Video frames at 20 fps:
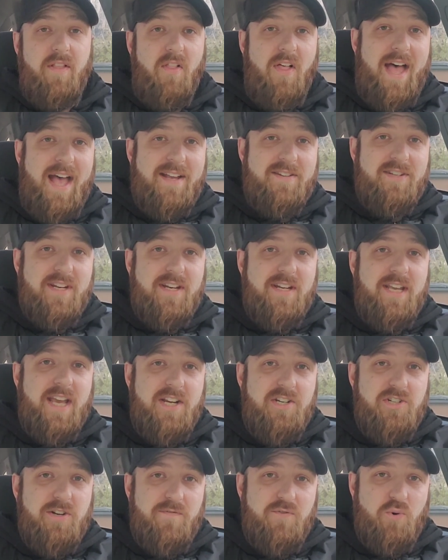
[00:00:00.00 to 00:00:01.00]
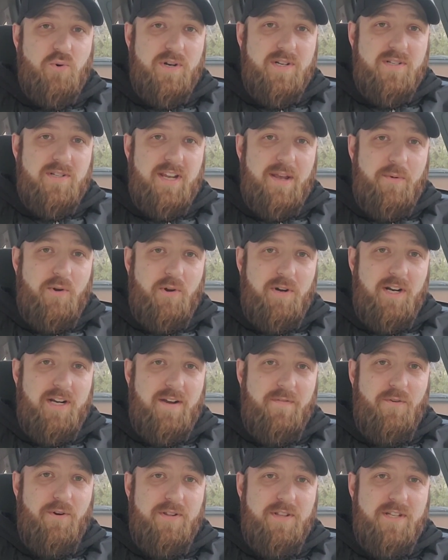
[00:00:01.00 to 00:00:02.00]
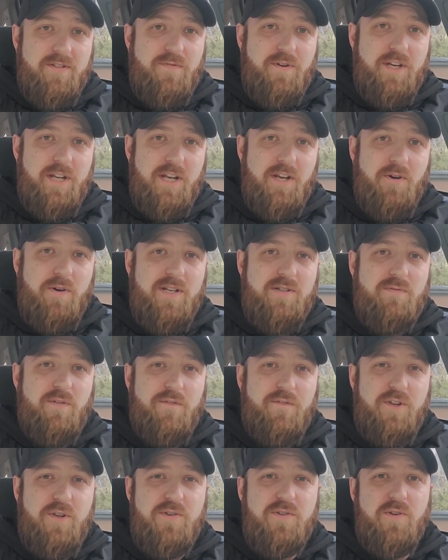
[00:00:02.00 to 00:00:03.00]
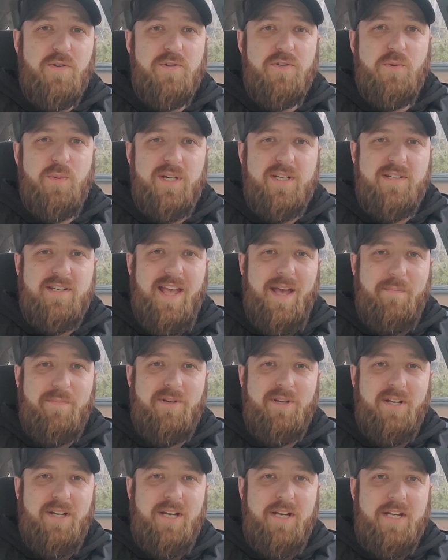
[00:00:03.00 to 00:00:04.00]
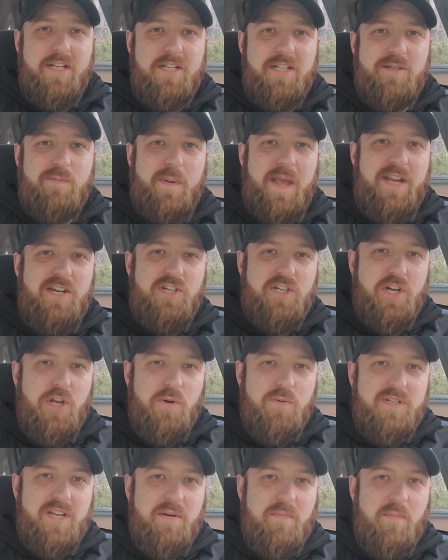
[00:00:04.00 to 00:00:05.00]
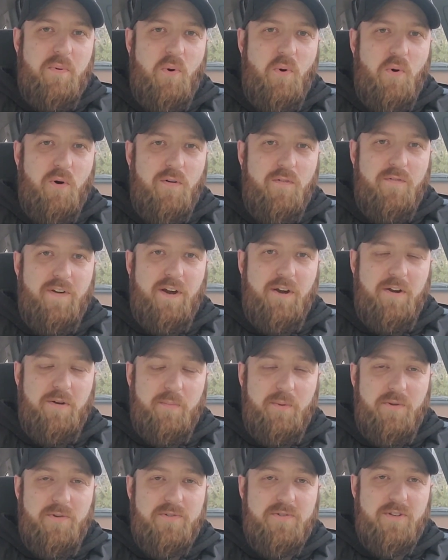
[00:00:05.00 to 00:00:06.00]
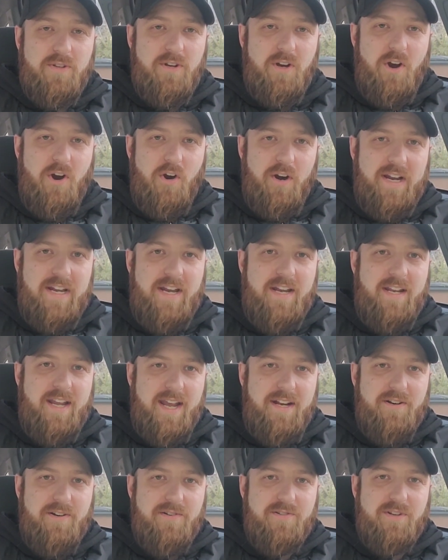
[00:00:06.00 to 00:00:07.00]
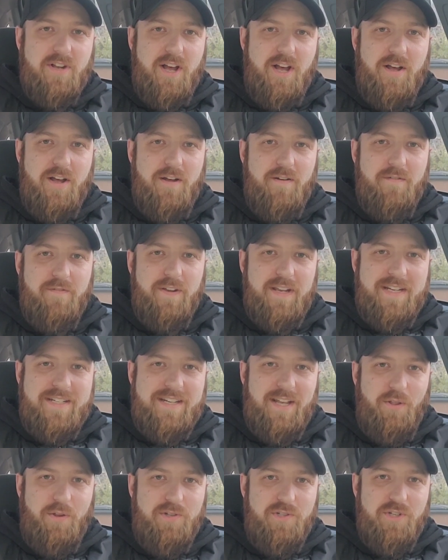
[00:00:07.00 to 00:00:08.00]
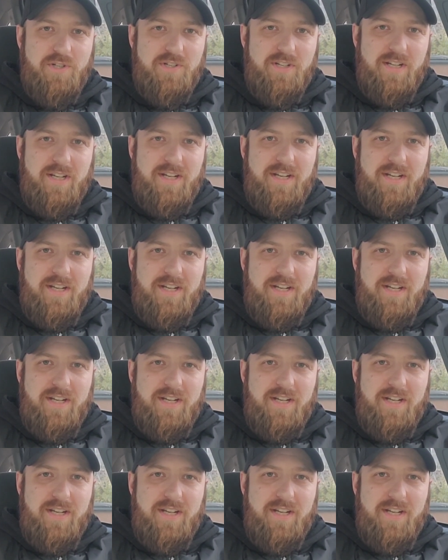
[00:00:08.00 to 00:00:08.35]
last indication of DROID C I'm going to cover in this video is refusal to accept spatio-temporal variables are indicators of intelligent